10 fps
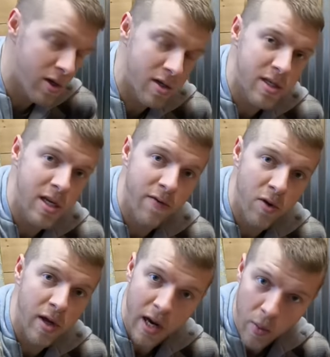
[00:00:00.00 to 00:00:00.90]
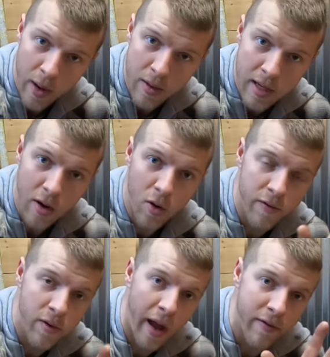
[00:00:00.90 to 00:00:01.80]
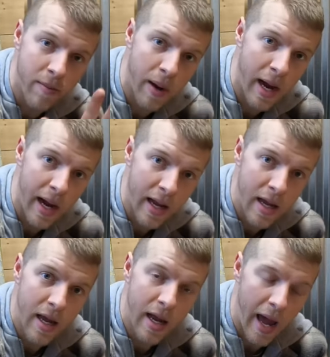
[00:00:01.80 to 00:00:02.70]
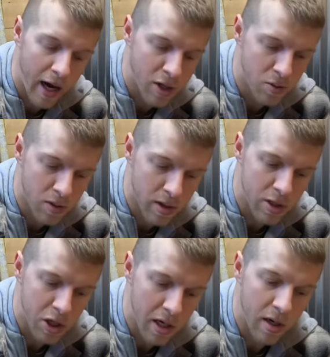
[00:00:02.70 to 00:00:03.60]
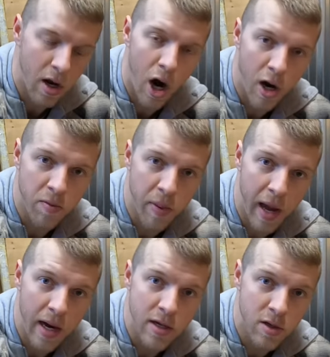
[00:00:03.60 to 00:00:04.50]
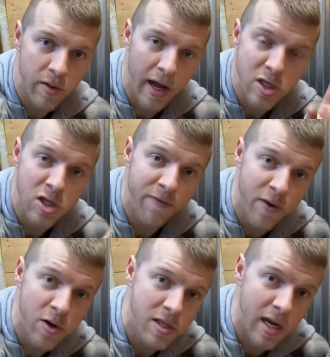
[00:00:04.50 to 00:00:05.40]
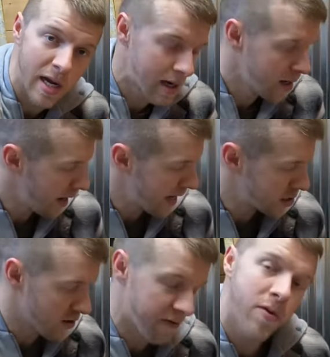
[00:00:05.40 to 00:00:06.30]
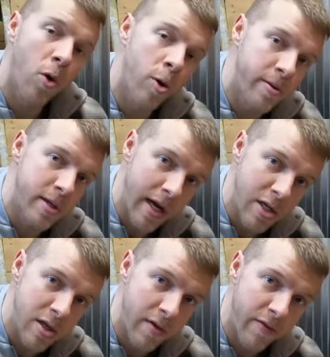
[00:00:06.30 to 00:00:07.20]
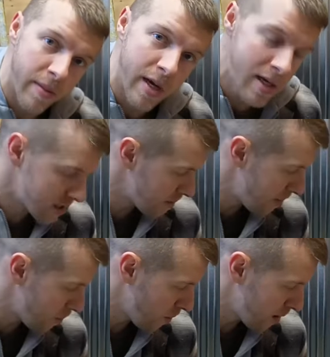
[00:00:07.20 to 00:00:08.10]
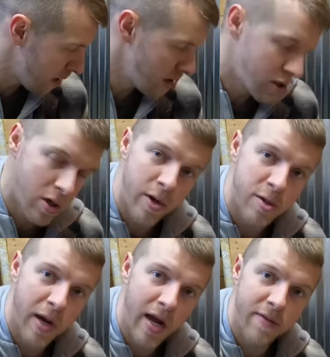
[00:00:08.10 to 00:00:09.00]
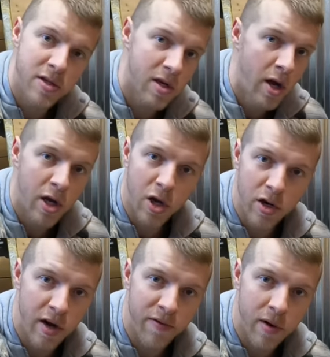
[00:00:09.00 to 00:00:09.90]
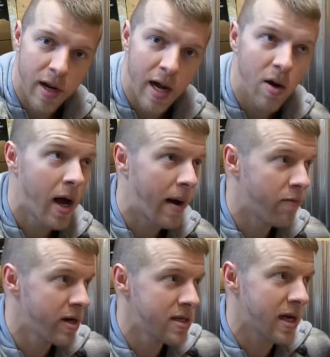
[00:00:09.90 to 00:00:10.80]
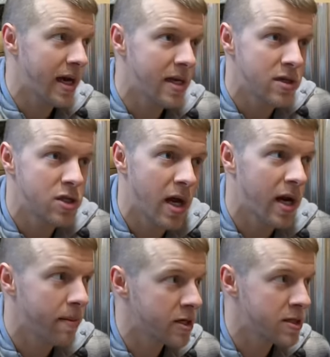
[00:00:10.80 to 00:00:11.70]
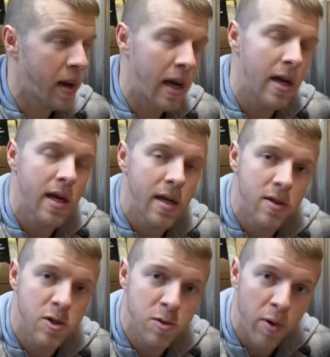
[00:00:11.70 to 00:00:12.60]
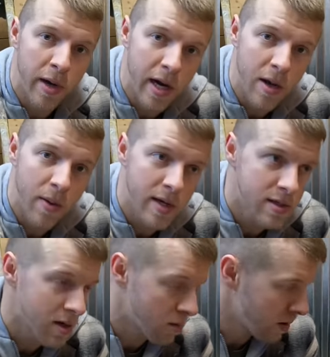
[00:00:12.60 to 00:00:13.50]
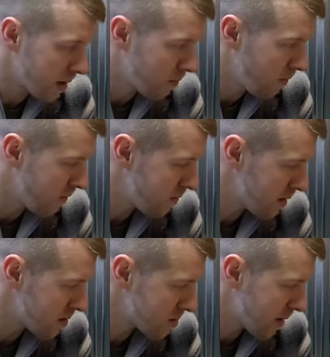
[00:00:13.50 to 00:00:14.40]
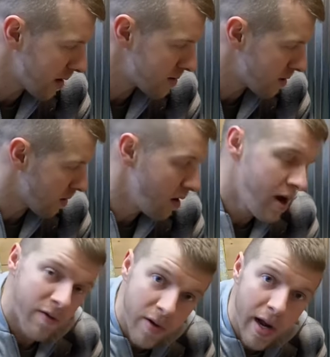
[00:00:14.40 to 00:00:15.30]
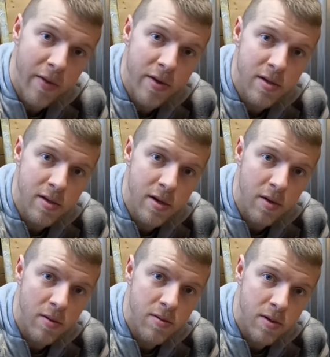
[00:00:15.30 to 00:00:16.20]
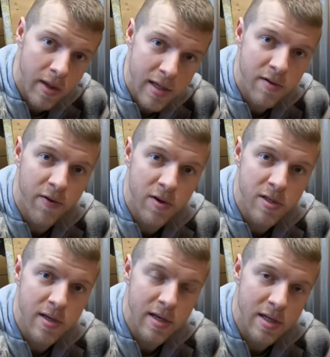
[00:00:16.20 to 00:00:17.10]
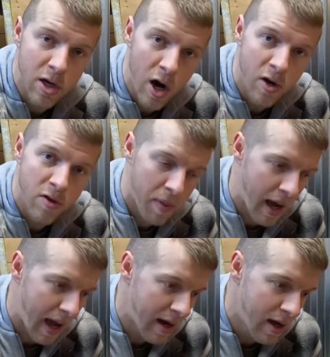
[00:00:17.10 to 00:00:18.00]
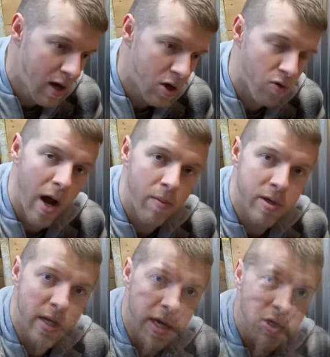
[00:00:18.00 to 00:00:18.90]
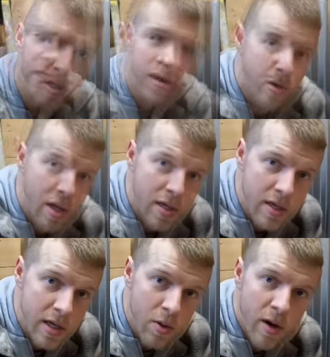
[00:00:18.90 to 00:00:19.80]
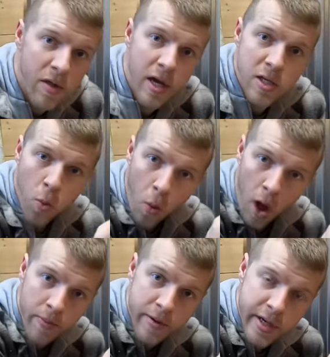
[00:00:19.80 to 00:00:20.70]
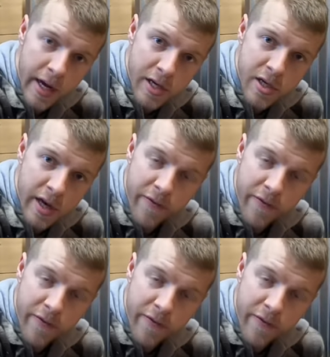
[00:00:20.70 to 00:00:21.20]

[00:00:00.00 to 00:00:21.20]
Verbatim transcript: You need to see if you can get away with that or if you have to buy an actual legit hearth pad. So that's the first thing, is your floor protection. For me, cement board, two inch pavers, good enough for now. I'm redesigning the shed. I'm expanding it in the spring anyway, so we're gonna move a few things around. So for now, this will do. So that's the first thing is hearth pad ground protection. Next thing you need to deal with is wall protection.